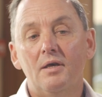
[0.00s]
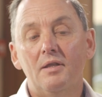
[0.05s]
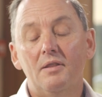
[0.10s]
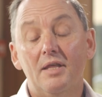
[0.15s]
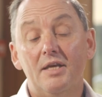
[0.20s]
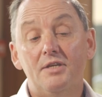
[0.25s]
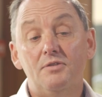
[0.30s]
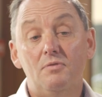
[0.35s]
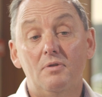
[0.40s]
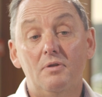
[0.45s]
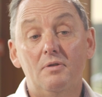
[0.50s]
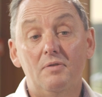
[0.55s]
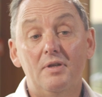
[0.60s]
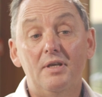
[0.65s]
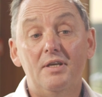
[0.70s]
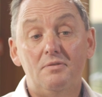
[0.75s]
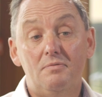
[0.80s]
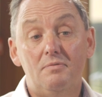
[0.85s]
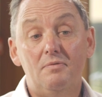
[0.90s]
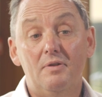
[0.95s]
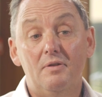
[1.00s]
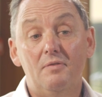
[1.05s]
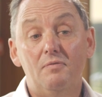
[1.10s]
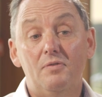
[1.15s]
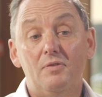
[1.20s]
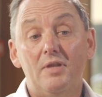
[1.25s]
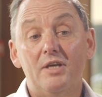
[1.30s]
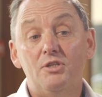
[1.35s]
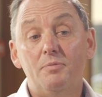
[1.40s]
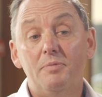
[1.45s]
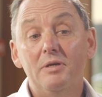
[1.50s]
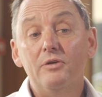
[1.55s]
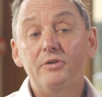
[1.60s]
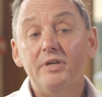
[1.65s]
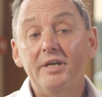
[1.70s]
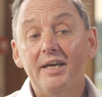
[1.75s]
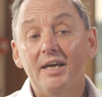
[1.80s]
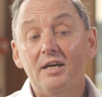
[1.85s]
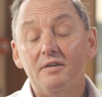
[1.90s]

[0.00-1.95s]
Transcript: They should be looking